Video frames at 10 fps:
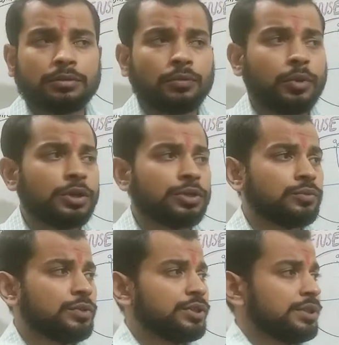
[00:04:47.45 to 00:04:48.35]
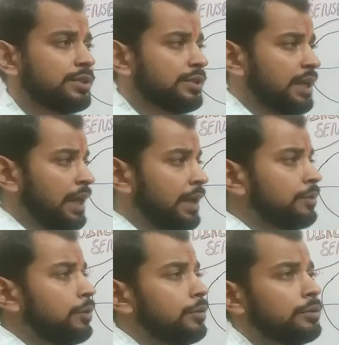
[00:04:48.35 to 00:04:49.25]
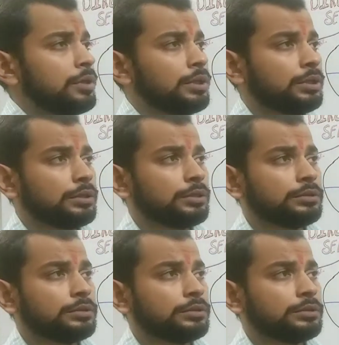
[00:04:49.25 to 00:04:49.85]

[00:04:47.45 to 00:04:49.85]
watch which is hanged on the